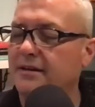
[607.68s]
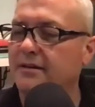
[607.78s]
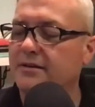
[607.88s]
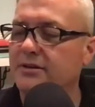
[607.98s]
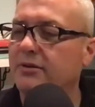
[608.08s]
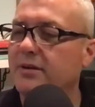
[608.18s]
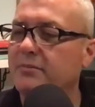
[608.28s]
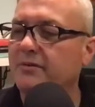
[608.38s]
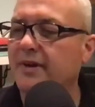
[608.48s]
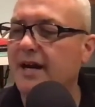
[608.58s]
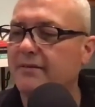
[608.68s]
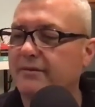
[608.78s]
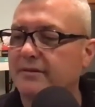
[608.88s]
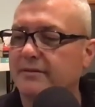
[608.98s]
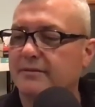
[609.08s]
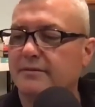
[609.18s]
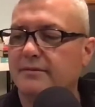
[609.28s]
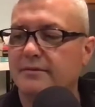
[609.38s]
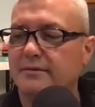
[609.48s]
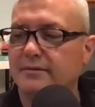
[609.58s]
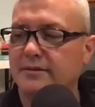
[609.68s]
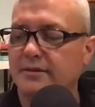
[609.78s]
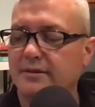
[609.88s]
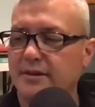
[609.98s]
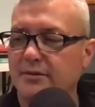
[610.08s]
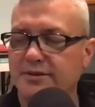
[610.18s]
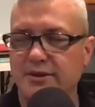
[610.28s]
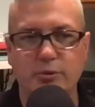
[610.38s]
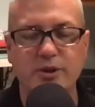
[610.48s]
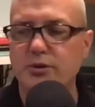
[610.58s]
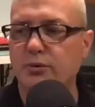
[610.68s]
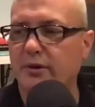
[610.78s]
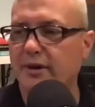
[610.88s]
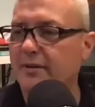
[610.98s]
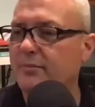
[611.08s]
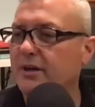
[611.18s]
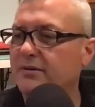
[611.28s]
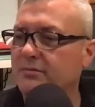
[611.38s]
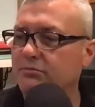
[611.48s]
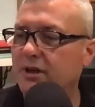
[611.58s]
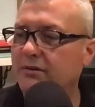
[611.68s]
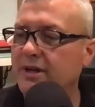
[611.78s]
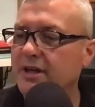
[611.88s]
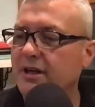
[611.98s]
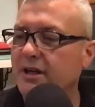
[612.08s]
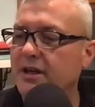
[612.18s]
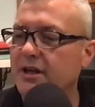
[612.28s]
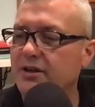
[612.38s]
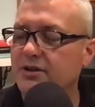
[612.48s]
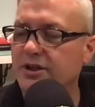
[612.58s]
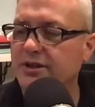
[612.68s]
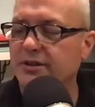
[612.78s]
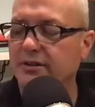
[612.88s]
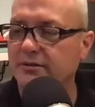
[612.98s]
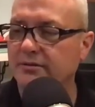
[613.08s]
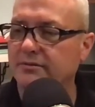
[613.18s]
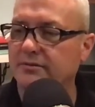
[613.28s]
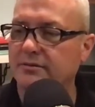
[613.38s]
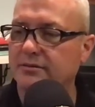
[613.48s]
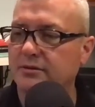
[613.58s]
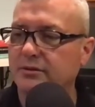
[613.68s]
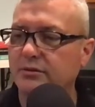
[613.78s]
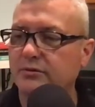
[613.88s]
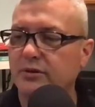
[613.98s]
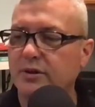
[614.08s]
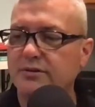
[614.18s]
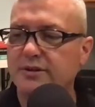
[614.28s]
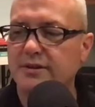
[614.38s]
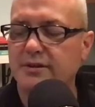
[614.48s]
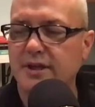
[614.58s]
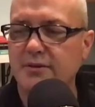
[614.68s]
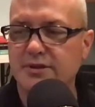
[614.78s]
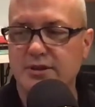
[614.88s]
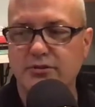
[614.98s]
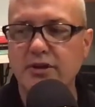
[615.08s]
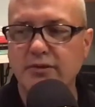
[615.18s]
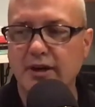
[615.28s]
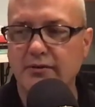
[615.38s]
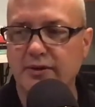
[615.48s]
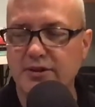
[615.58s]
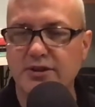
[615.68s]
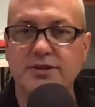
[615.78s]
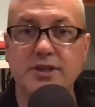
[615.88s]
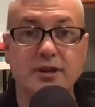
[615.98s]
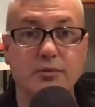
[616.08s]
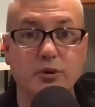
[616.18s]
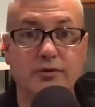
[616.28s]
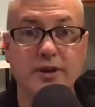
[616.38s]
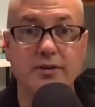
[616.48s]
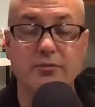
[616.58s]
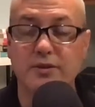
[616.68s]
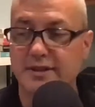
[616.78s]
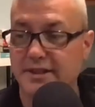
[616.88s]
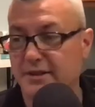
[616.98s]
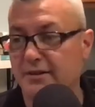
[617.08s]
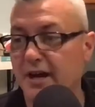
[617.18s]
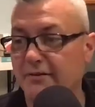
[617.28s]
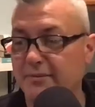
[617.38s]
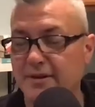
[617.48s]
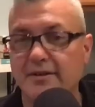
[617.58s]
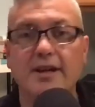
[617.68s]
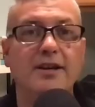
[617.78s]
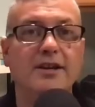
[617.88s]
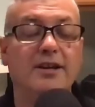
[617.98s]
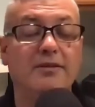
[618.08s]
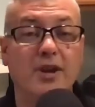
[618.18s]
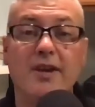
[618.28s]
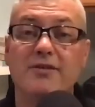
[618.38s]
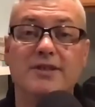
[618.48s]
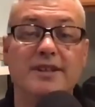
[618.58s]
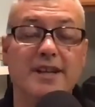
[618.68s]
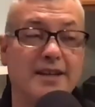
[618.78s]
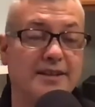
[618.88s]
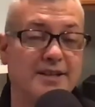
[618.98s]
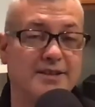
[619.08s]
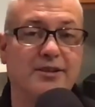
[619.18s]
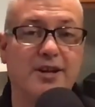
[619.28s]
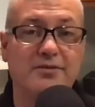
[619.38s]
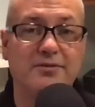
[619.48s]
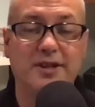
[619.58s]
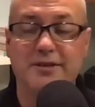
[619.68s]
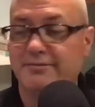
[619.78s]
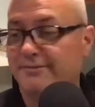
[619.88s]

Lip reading: Story number 5. There was an obituary about Murray Shiskel. he was a screenwriter for Tootsie, the movie with Dustin Hoffman. If you haven't seen that, that's a lot of fun.